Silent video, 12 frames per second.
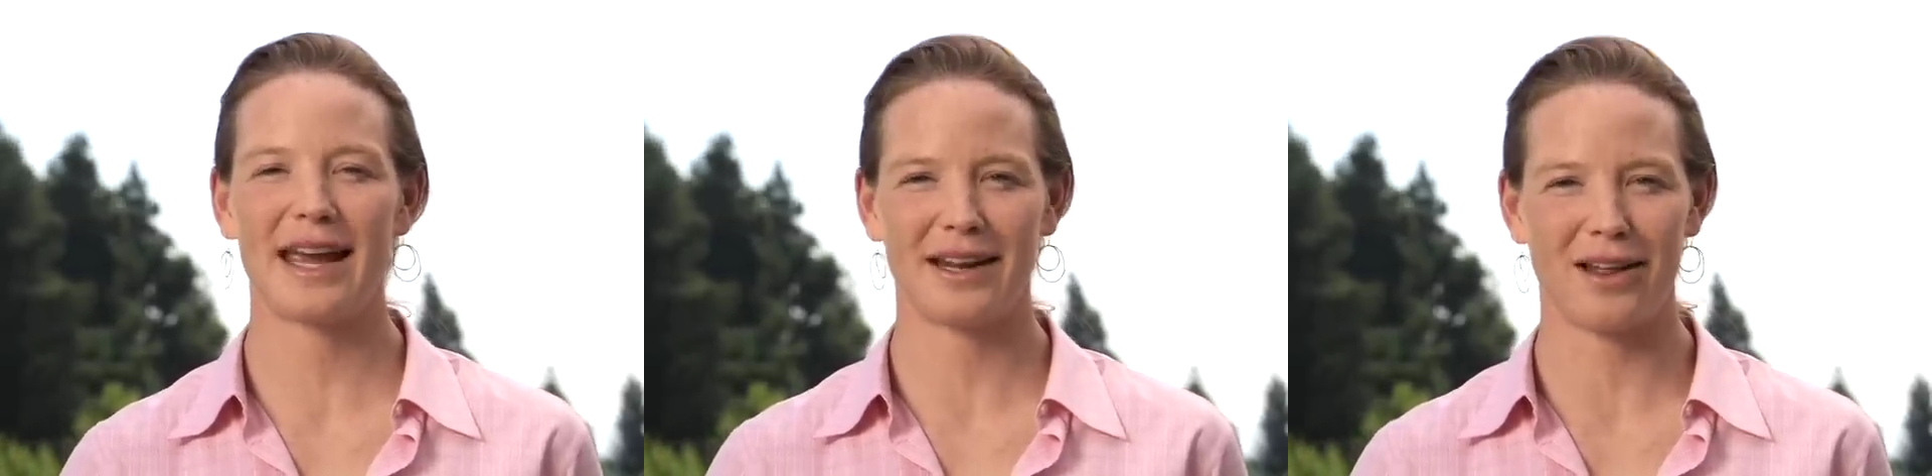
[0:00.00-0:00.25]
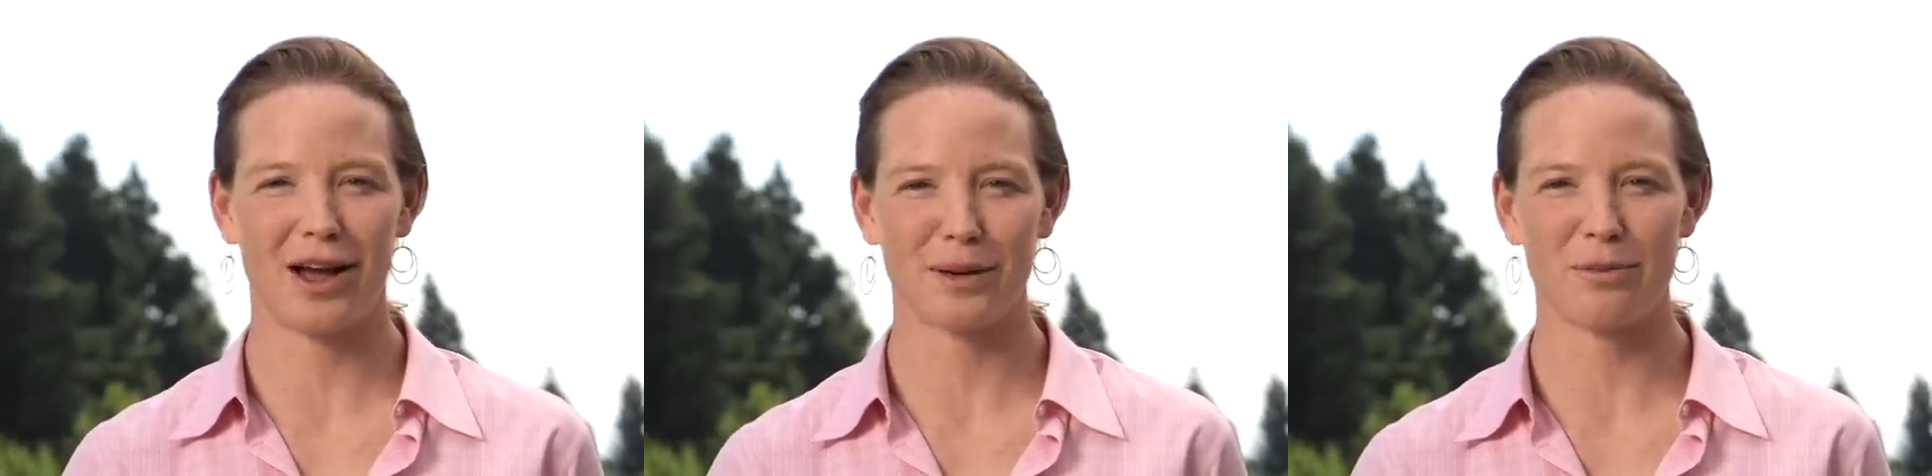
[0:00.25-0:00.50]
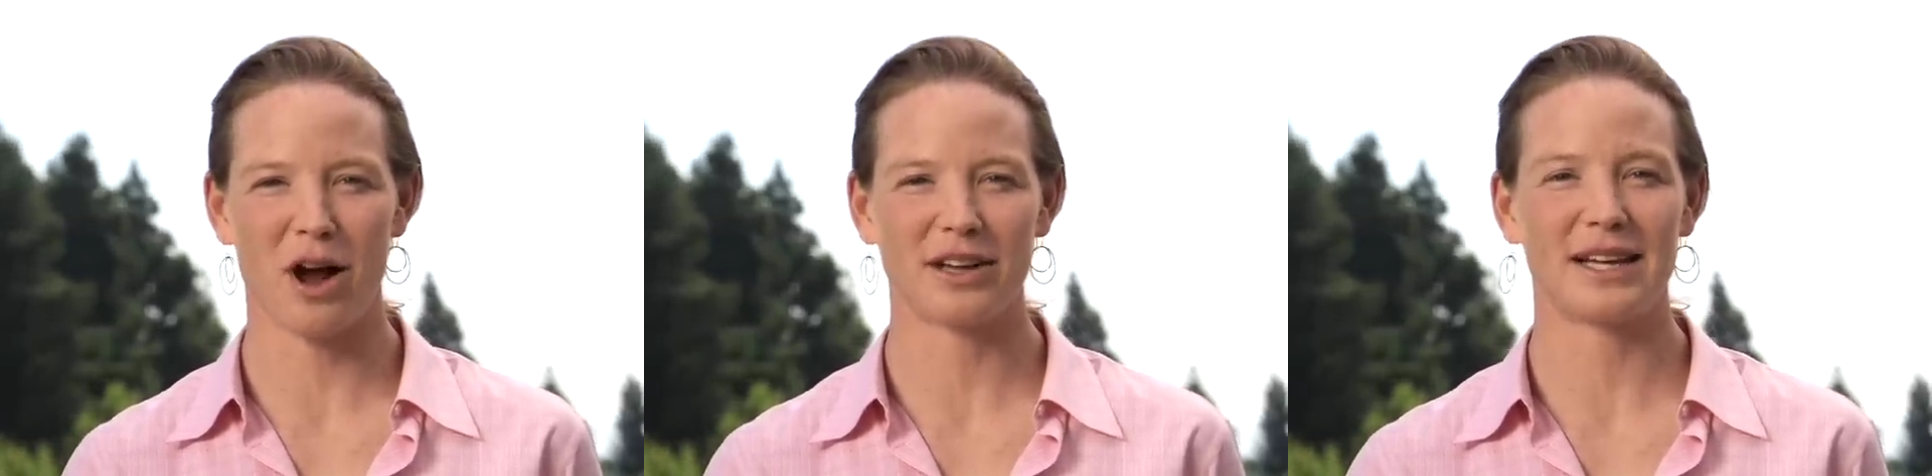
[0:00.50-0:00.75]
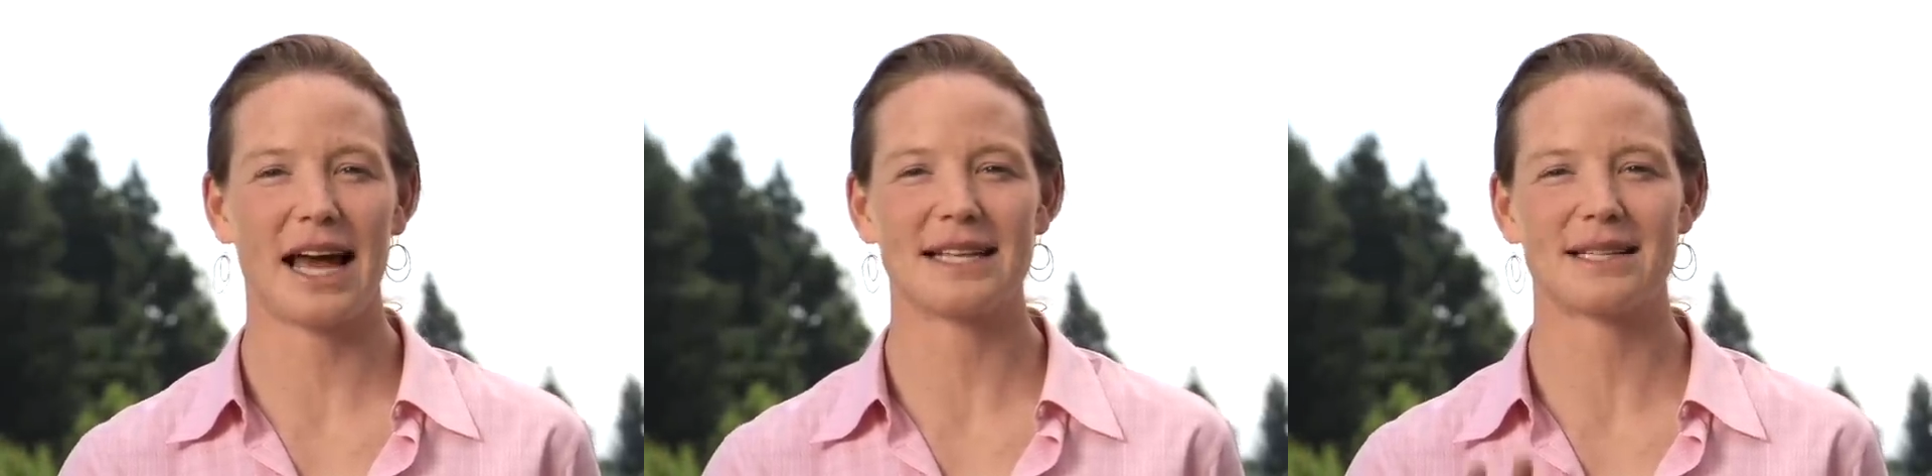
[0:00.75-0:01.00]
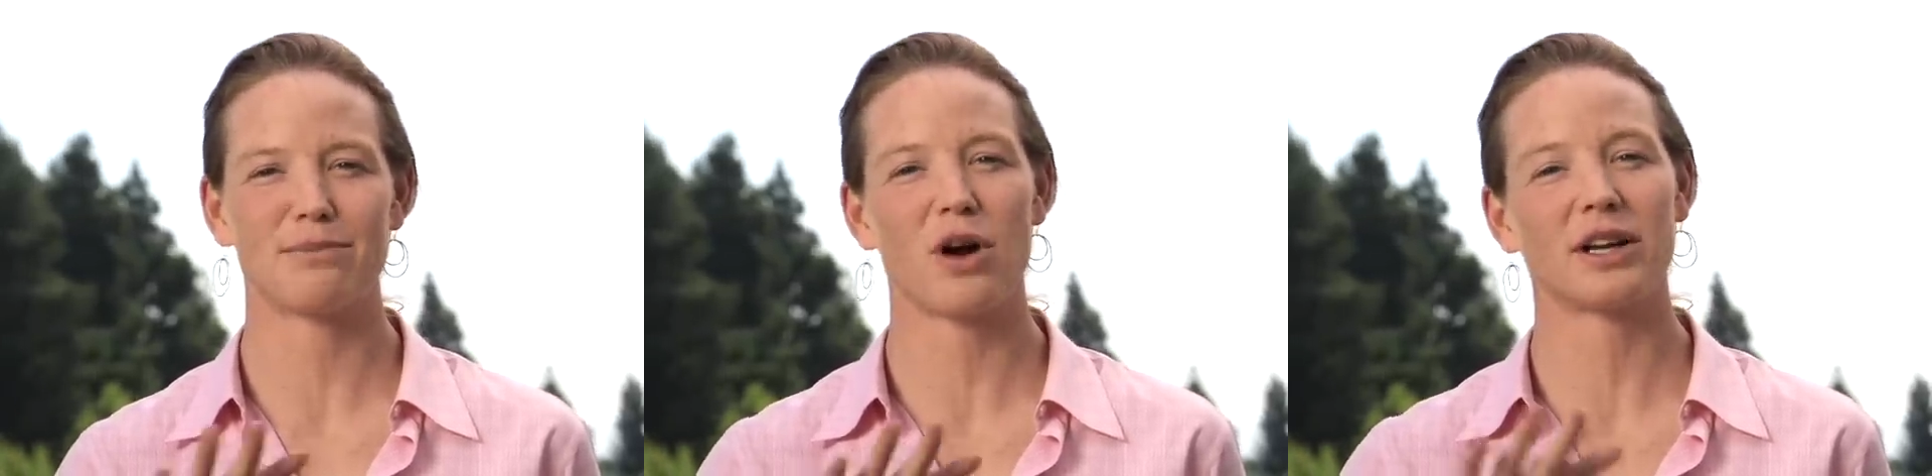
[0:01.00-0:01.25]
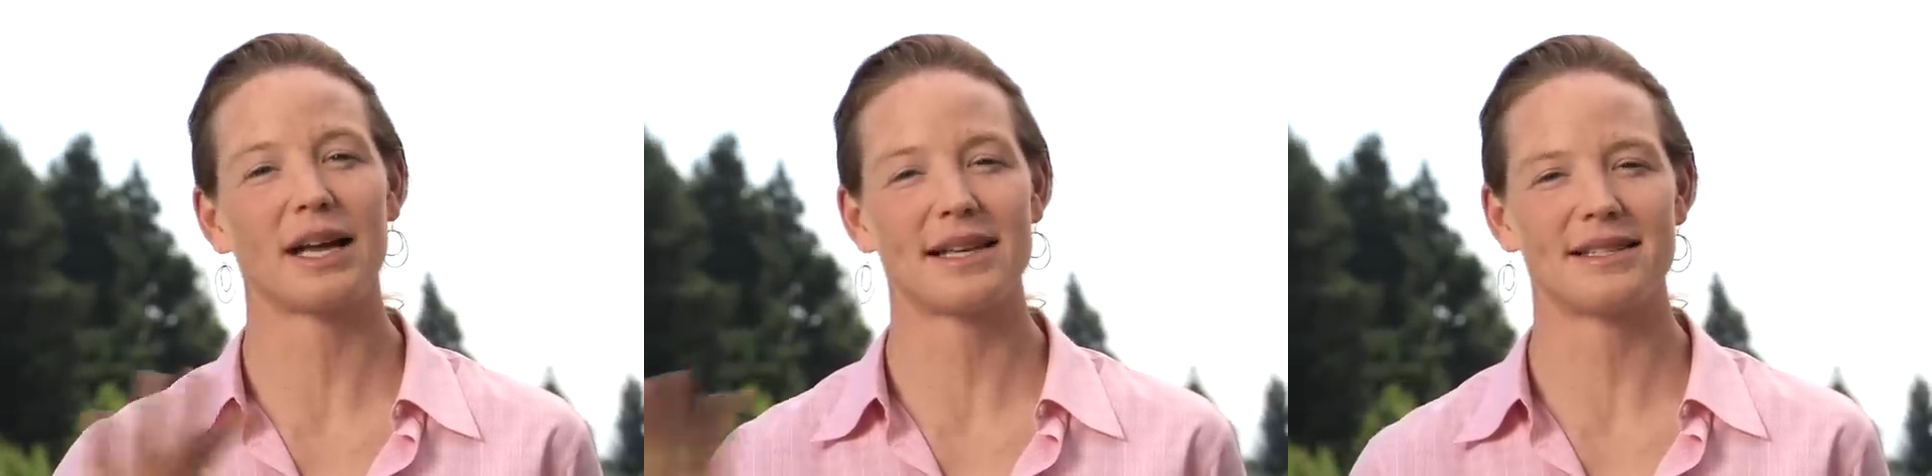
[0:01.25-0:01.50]
analog broadcasts and
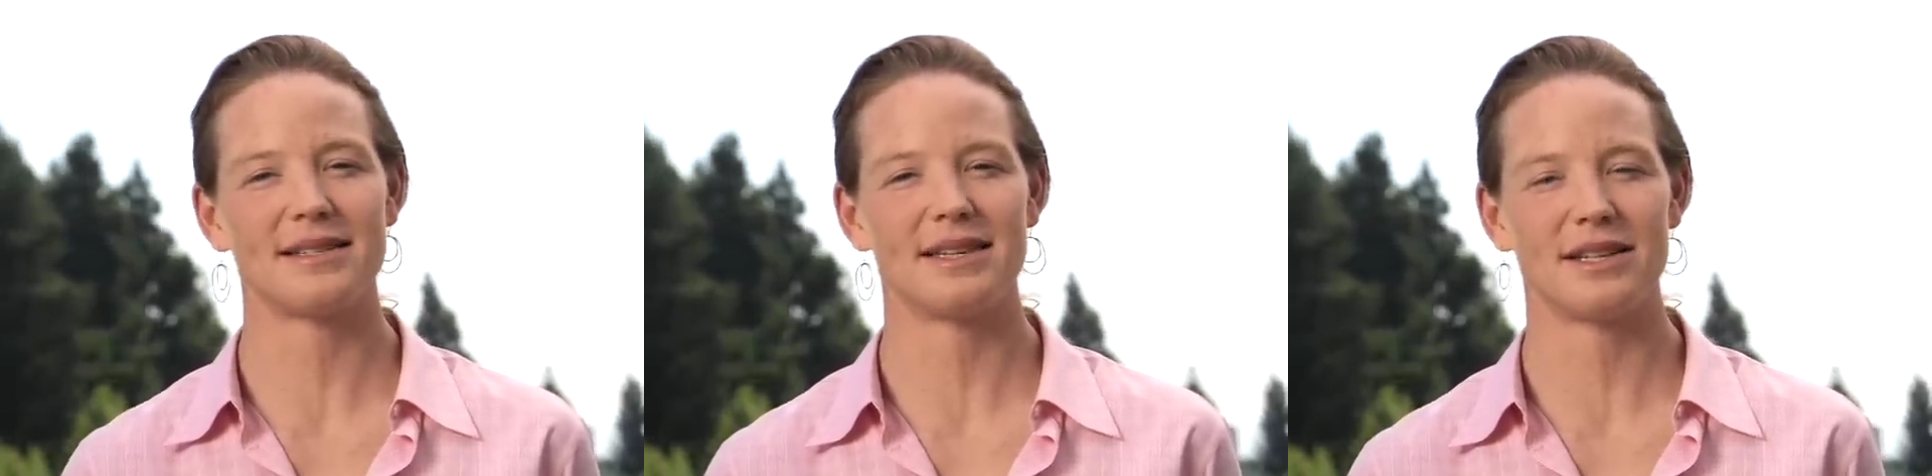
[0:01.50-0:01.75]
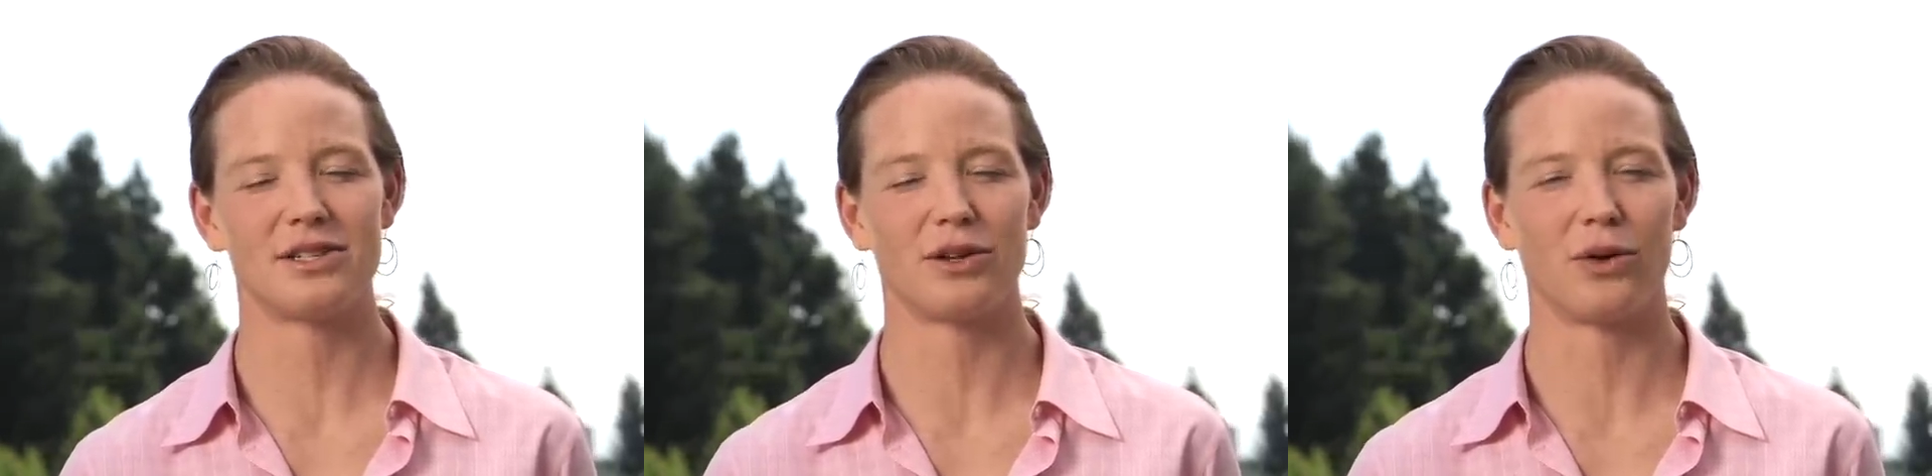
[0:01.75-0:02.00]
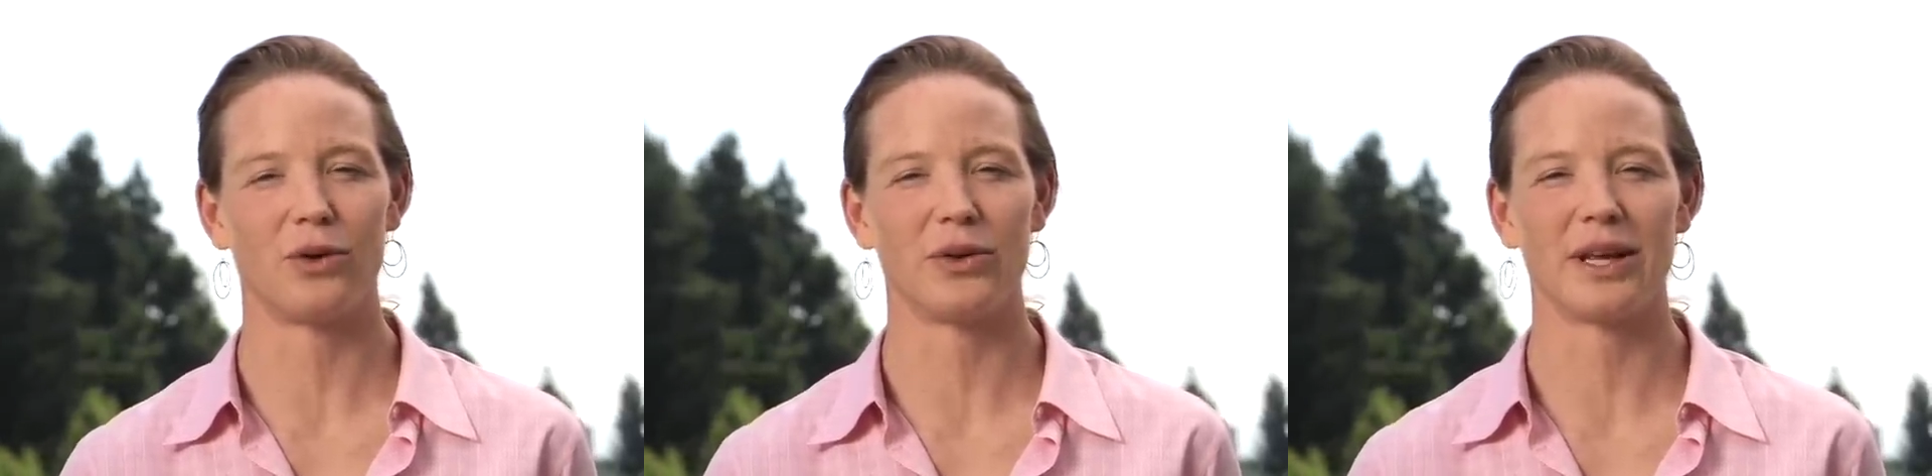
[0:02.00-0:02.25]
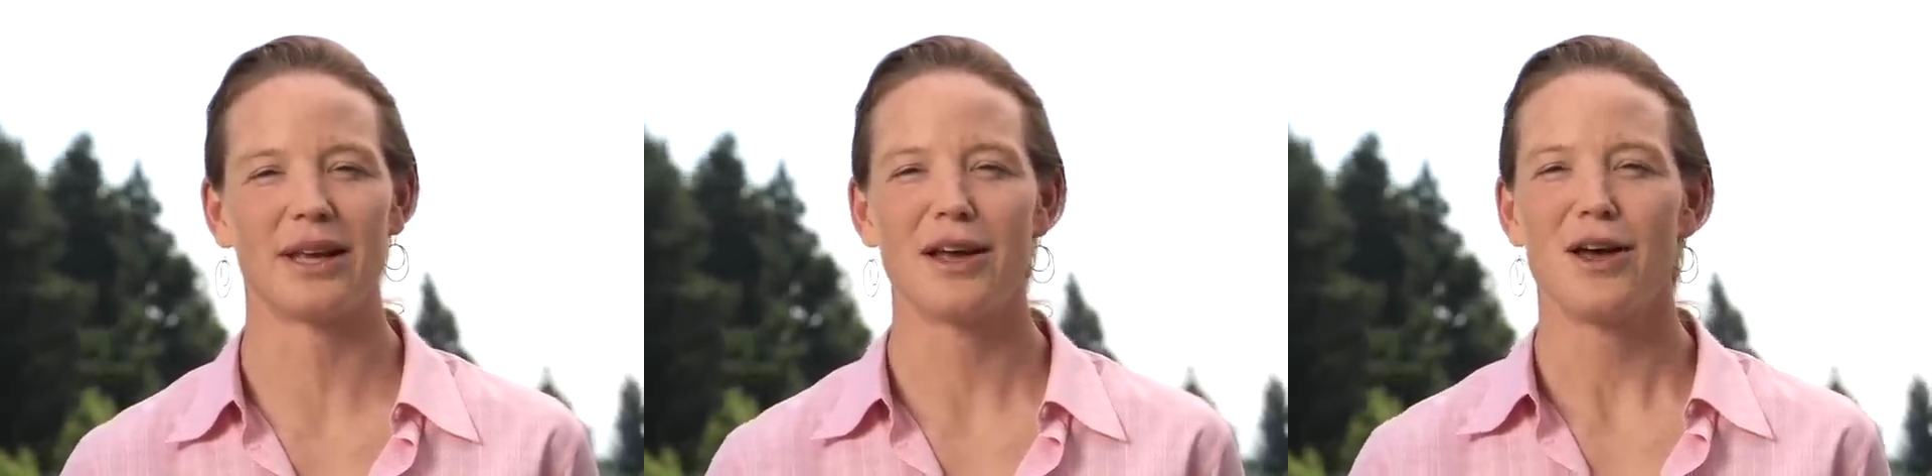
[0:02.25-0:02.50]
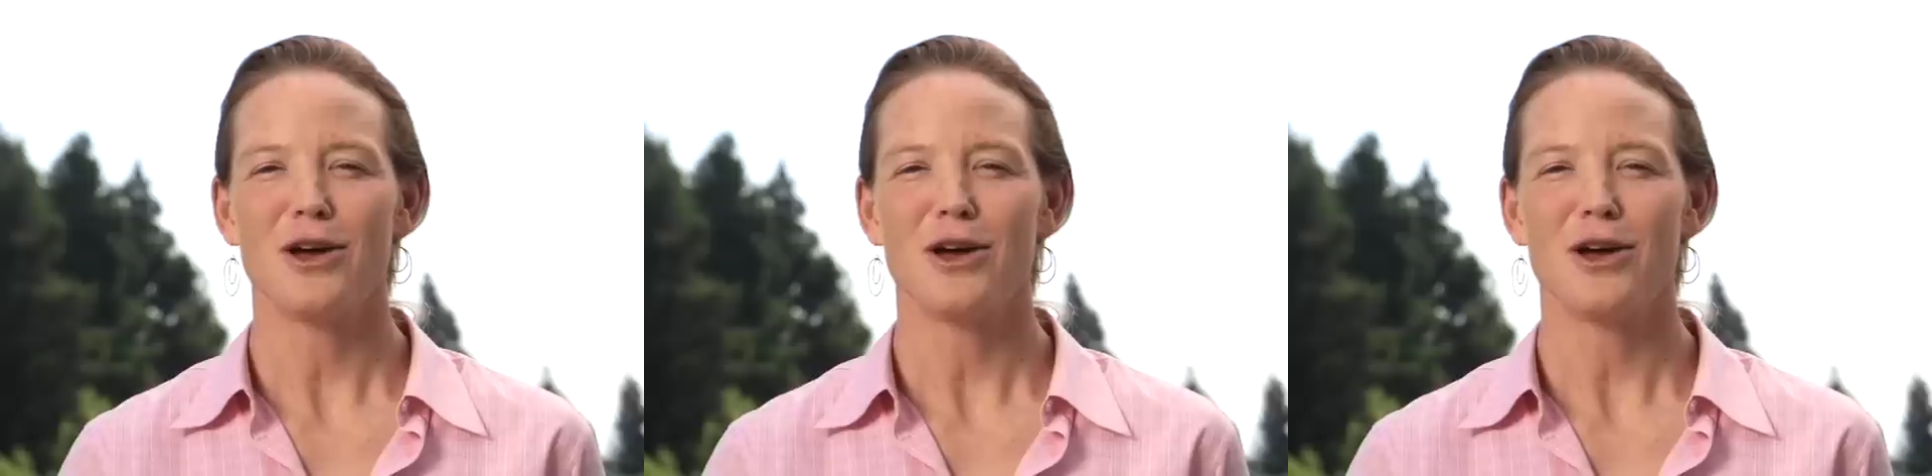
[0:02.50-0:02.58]
broadcast in digital only.